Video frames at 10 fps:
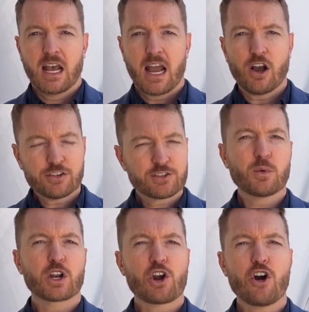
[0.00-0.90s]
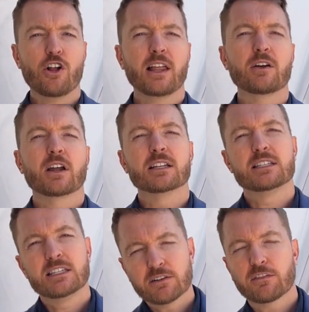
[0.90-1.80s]
I also want to call out a
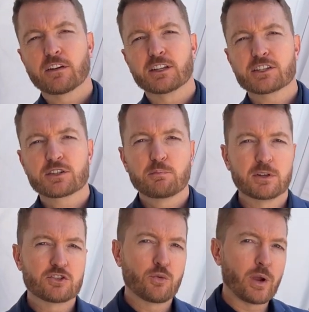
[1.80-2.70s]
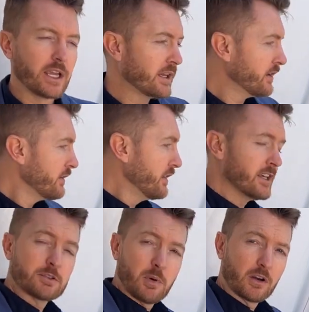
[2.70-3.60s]
difference between
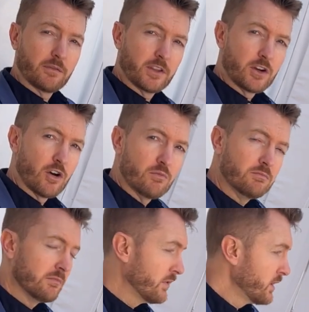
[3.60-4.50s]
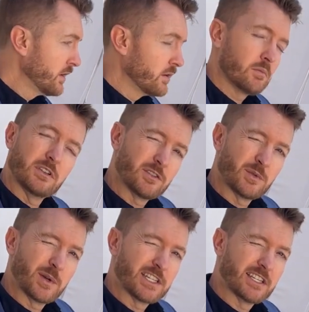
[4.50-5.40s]
this part of the dome,
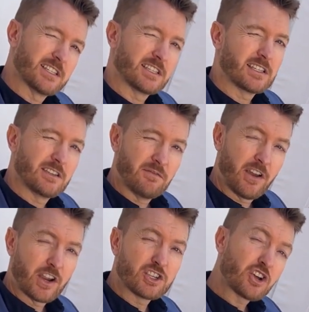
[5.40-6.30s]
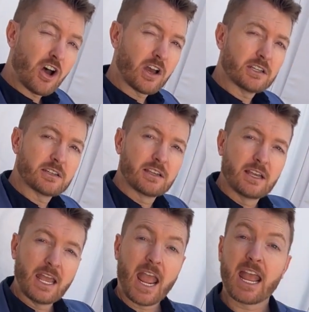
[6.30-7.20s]
which is very taut,
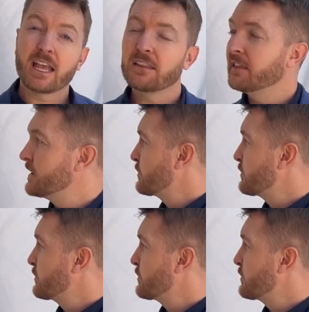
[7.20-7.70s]
and this